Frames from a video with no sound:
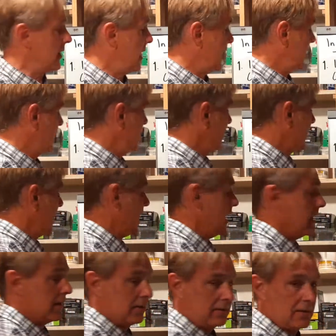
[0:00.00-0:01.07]
and the
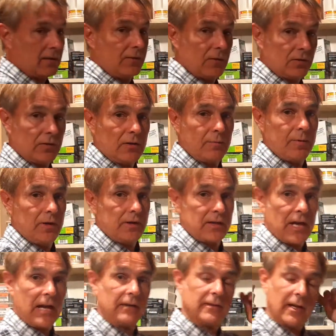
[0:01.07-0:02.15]
kind of give you a little bit of
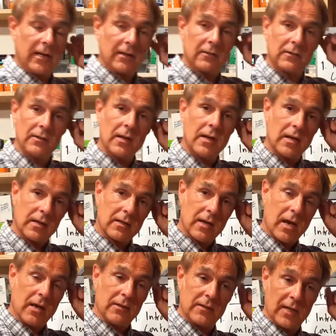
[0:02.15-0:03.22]

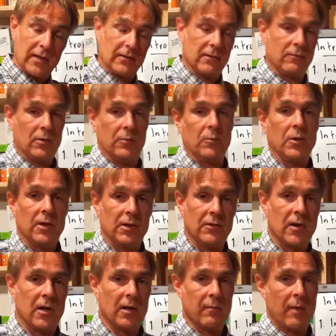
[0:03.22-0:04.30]
content of what we're going to
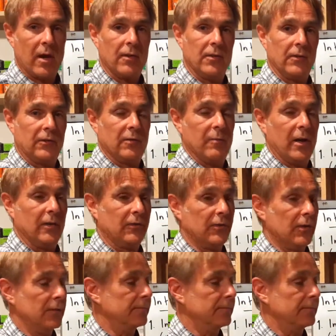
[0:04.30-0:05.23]
talk about this semester.